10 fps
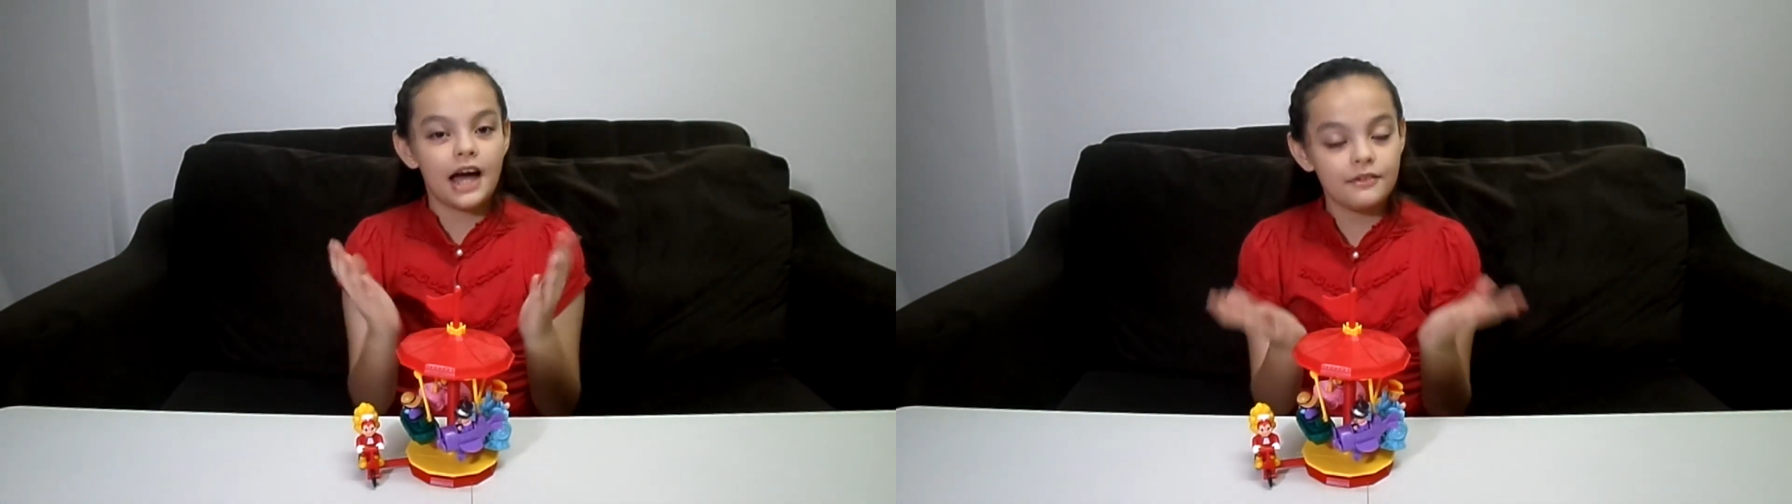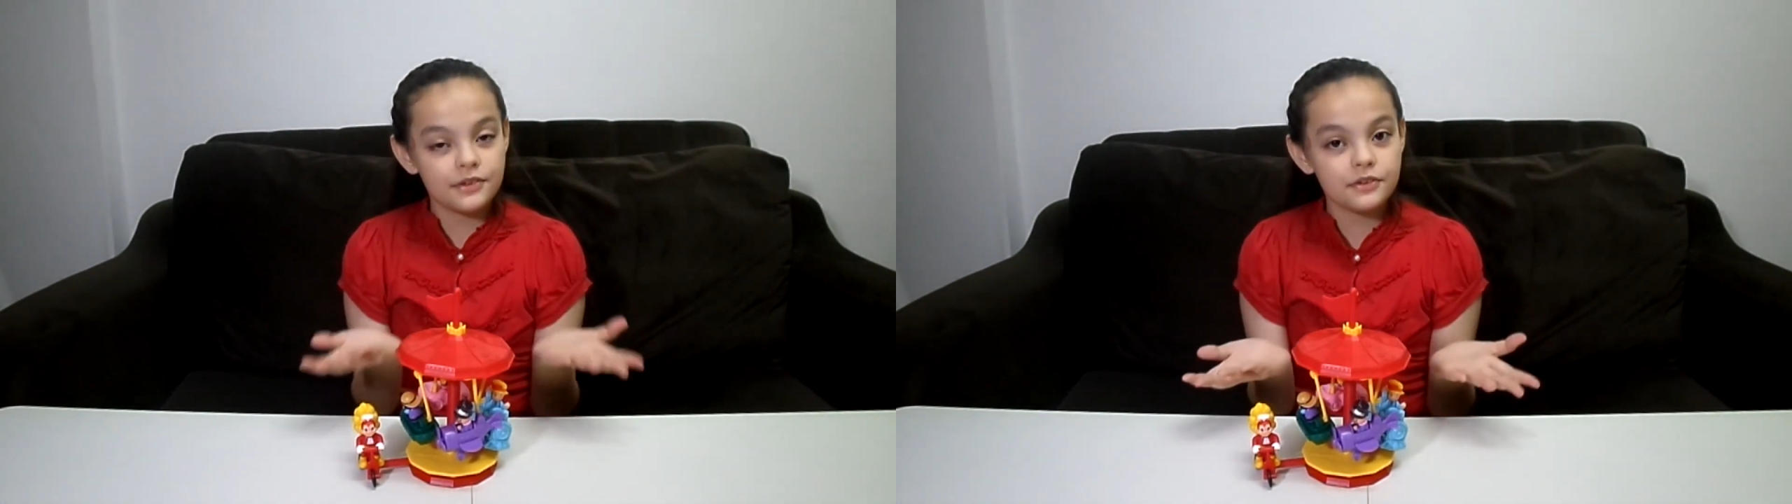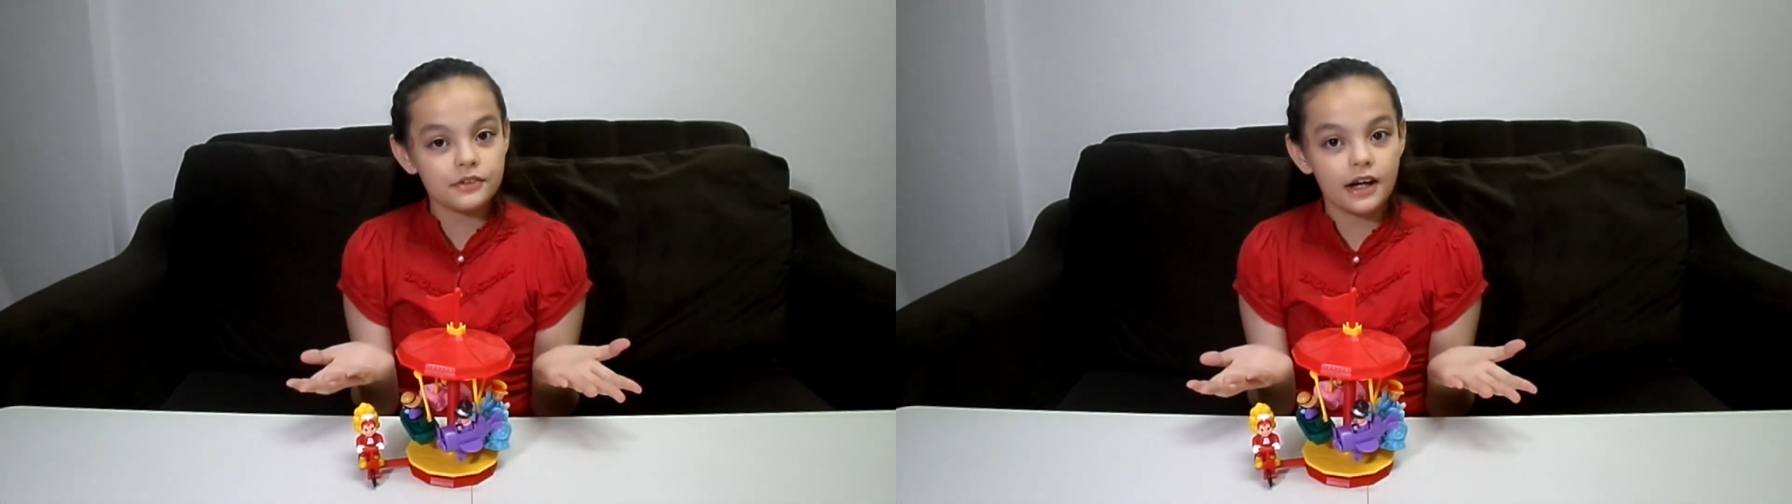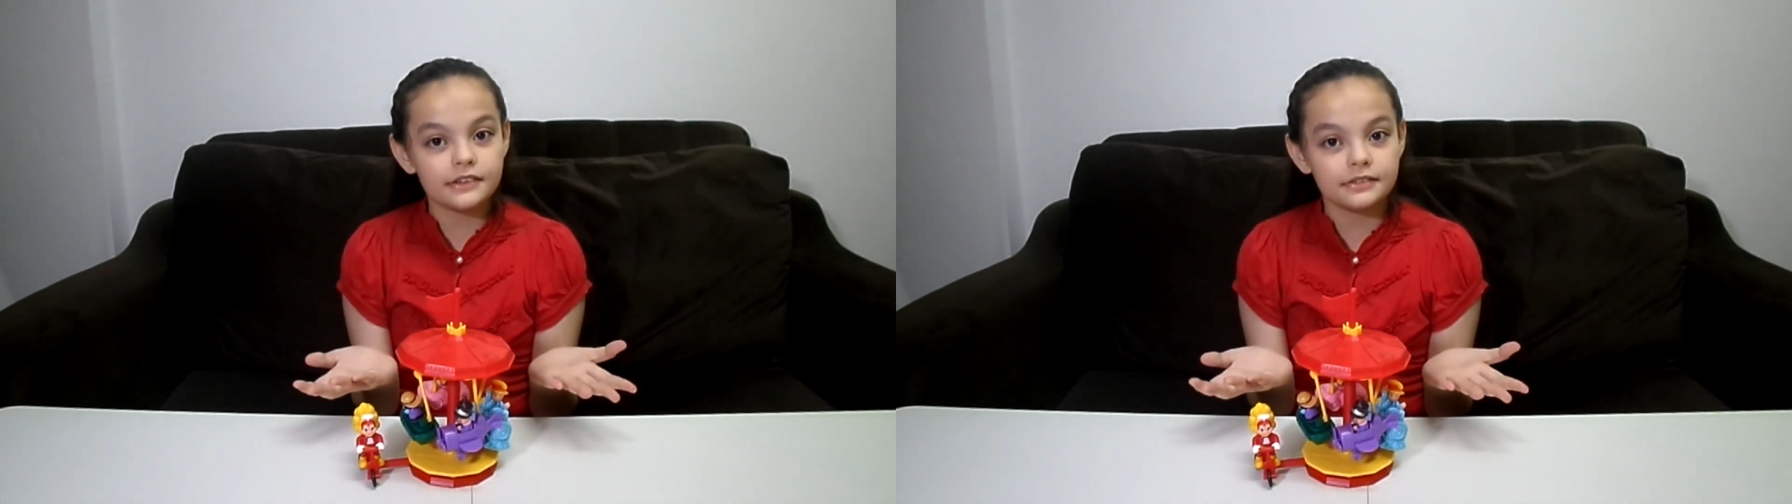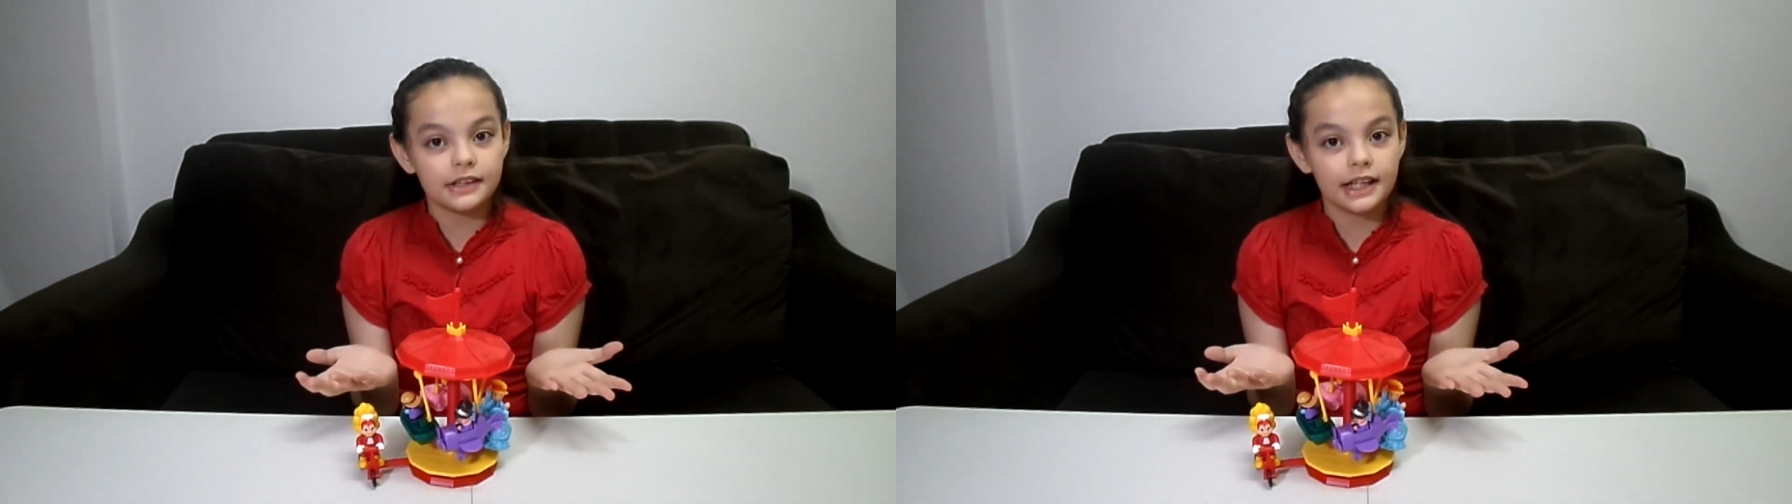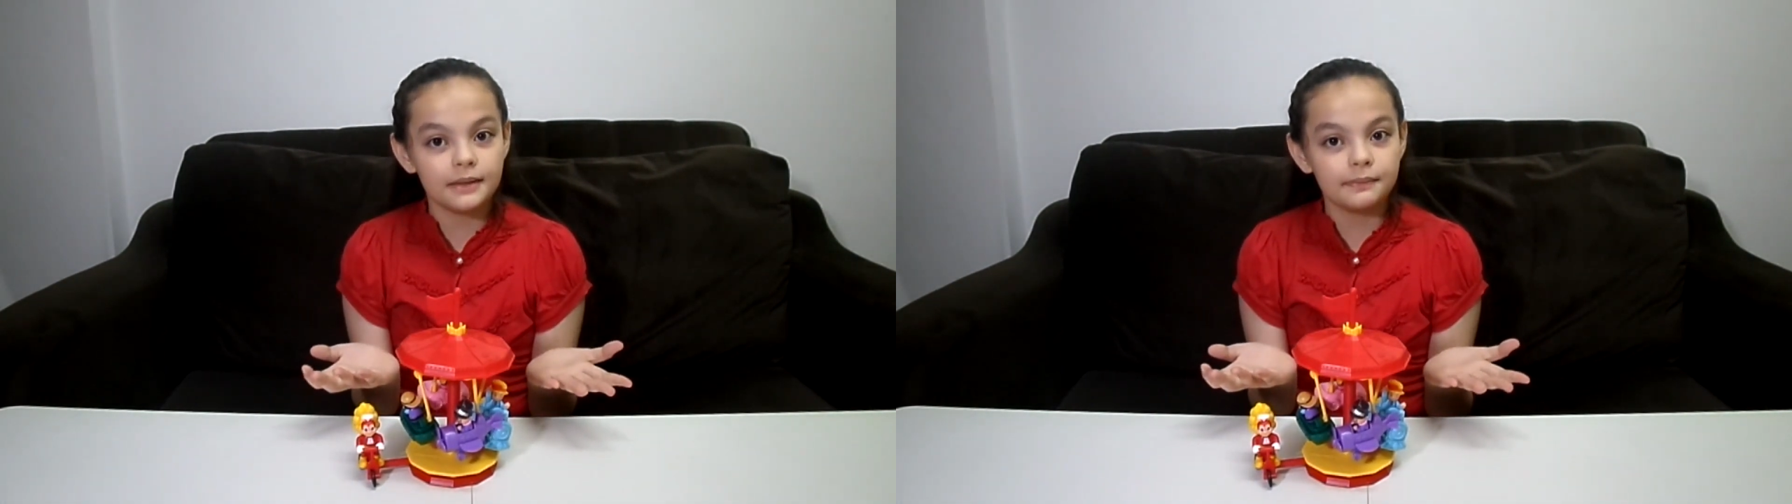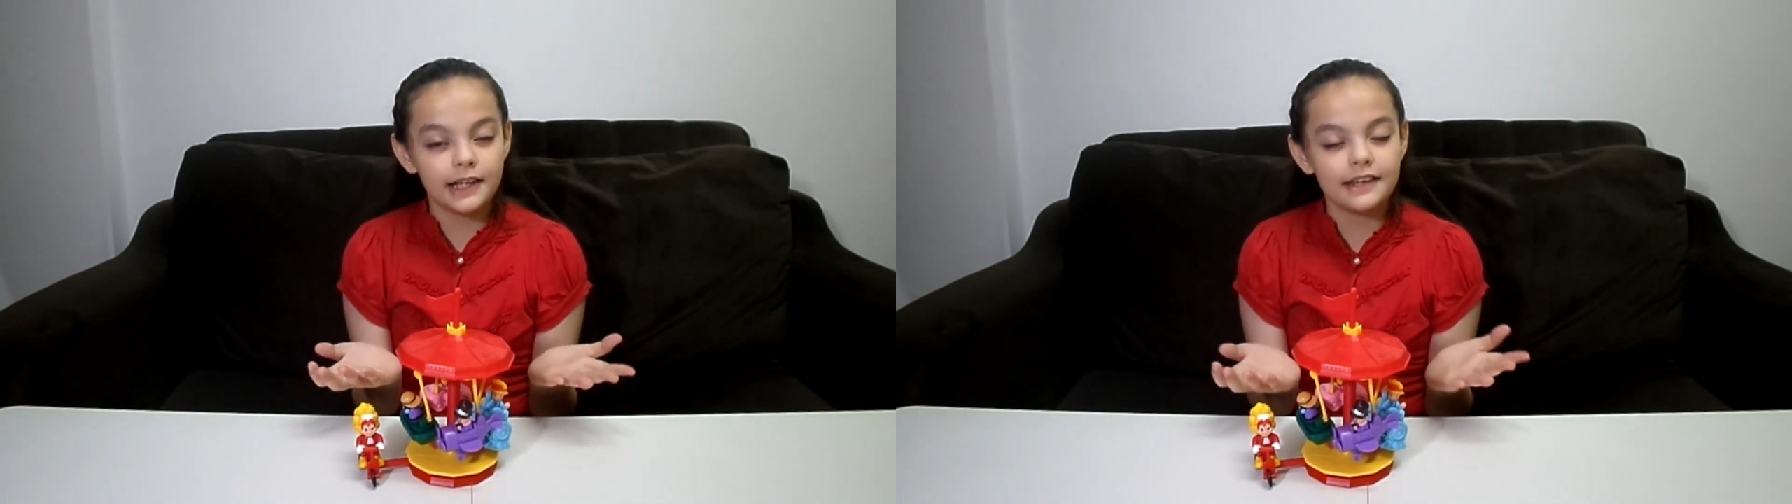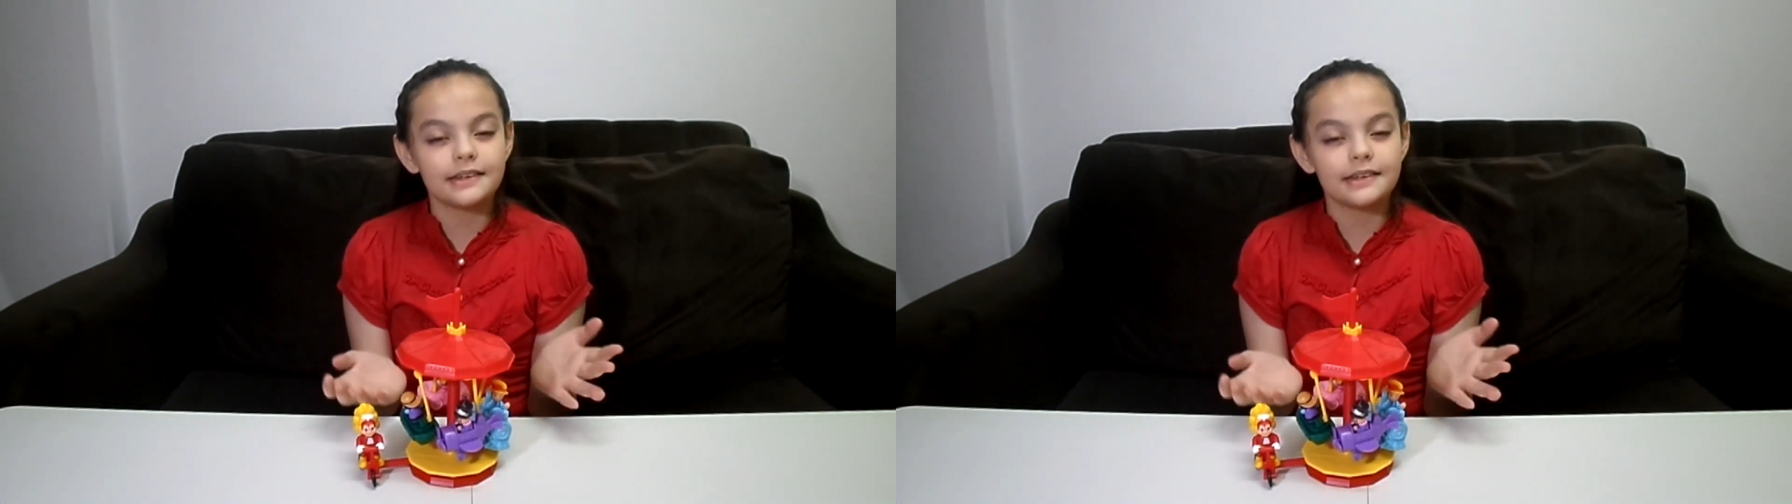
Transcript: haven't subscribed to K Play,